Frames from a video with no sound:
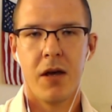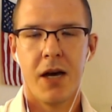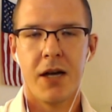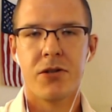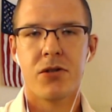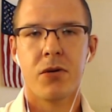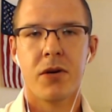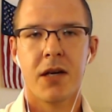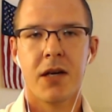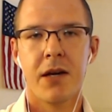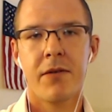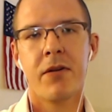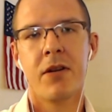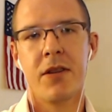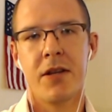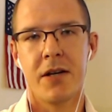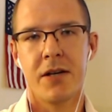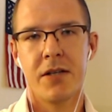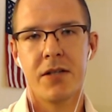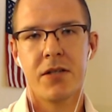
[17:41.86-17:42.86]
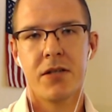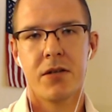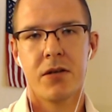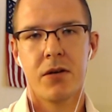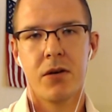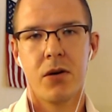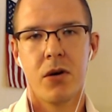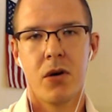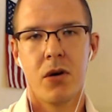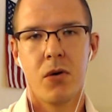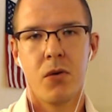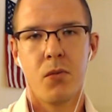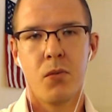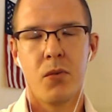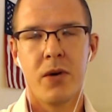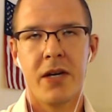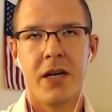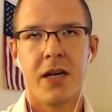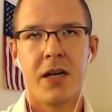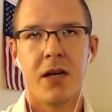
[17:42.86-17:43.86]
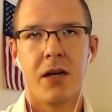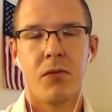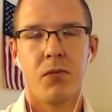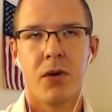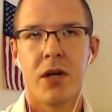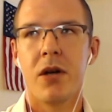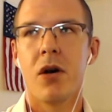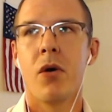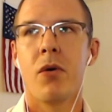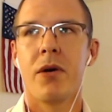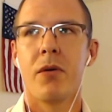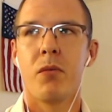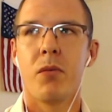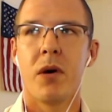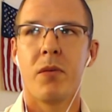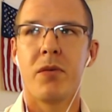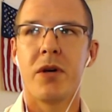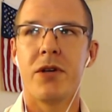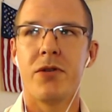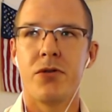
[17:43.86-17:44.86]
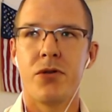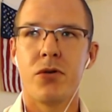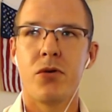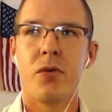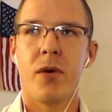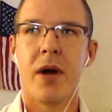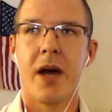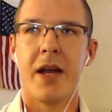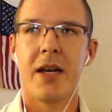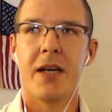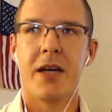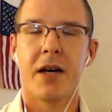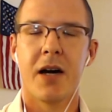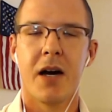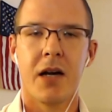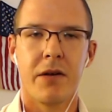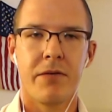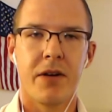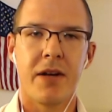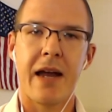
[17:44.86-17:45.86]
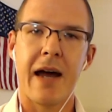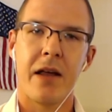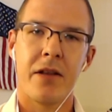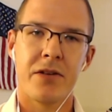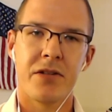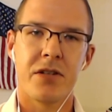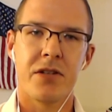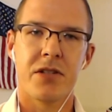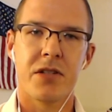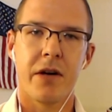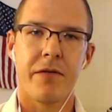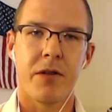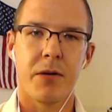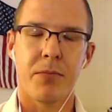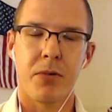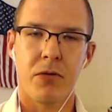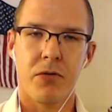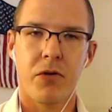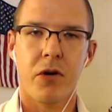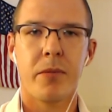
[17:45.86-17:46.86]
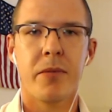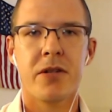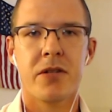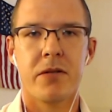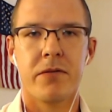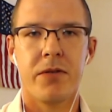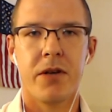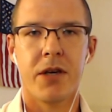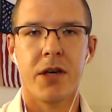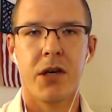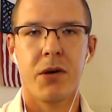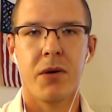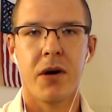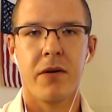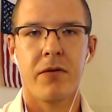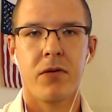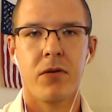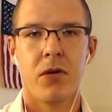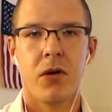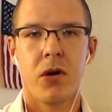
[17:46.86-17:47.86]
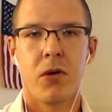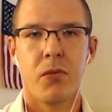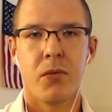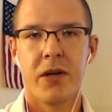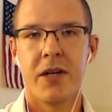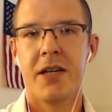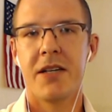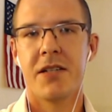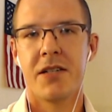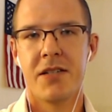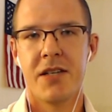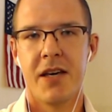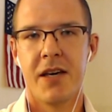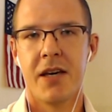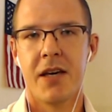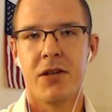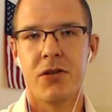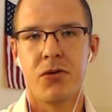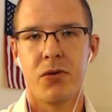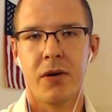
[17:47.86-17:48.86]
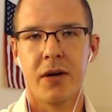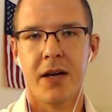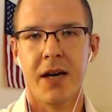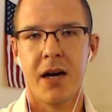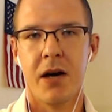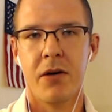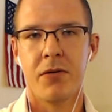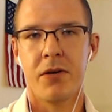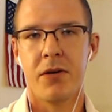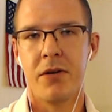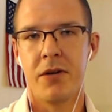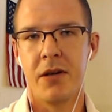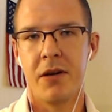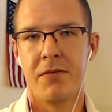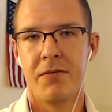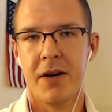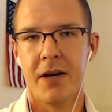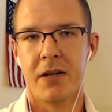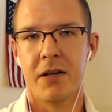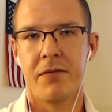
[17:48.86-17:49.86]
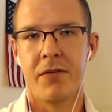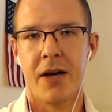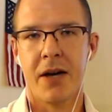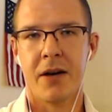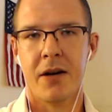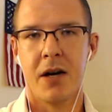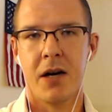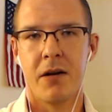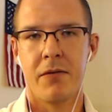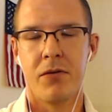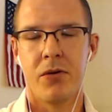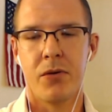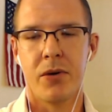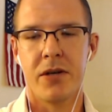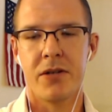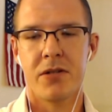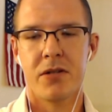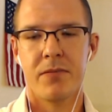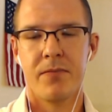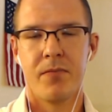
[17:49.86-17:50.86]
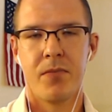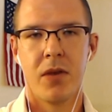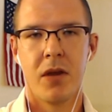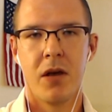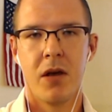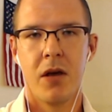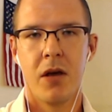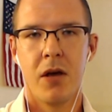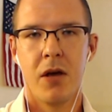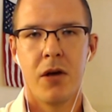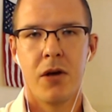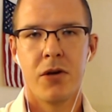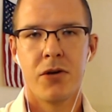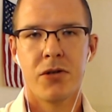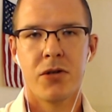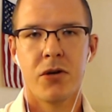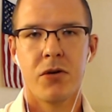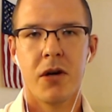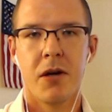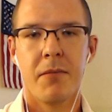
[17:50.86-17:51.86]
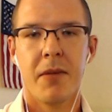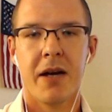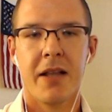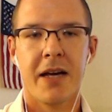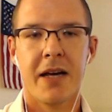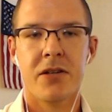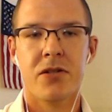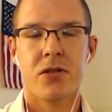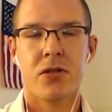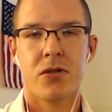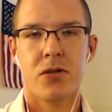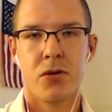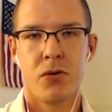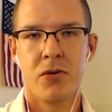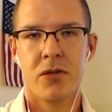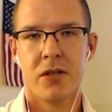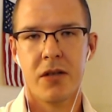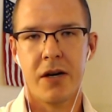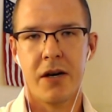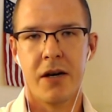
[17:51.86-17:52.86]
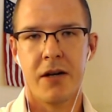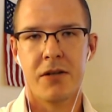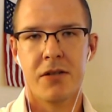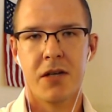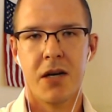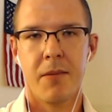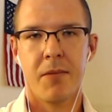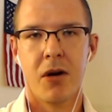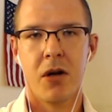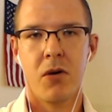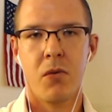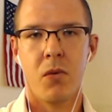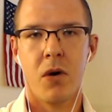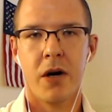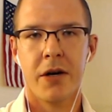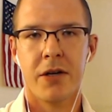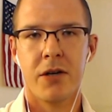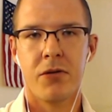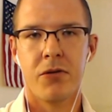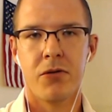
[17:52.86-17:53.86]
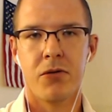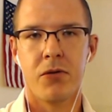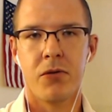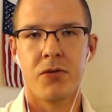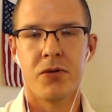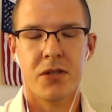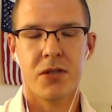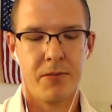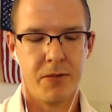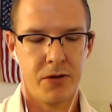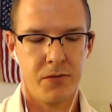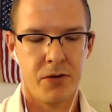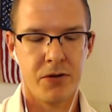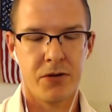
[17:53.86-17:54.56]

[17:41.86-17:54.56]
And so given this, we know that when we do any kind of analysis of the performance of VQF, we need to take into account the effect of that kind of noise. So in my last 2 slides, I'm going to walk you through some of the